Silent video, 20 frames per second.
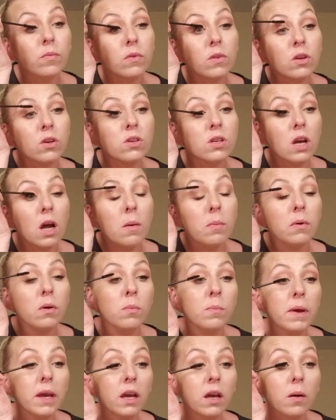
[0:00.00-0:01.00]
There's a couple of
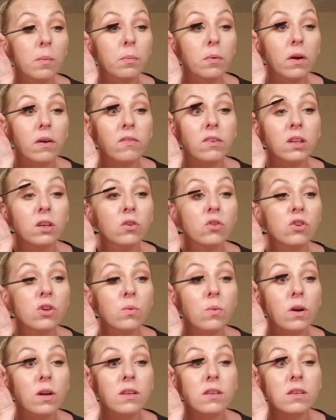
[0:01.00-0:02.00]
Makeup Revolution
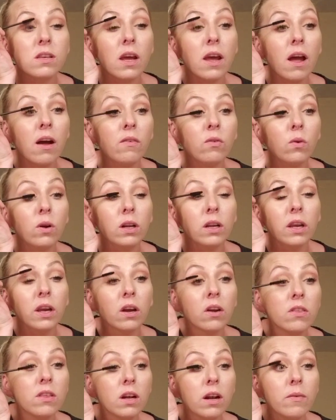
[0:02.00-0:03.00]
ones. I have one
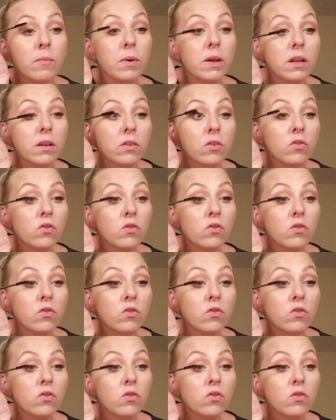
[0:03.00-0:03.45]
here that I've been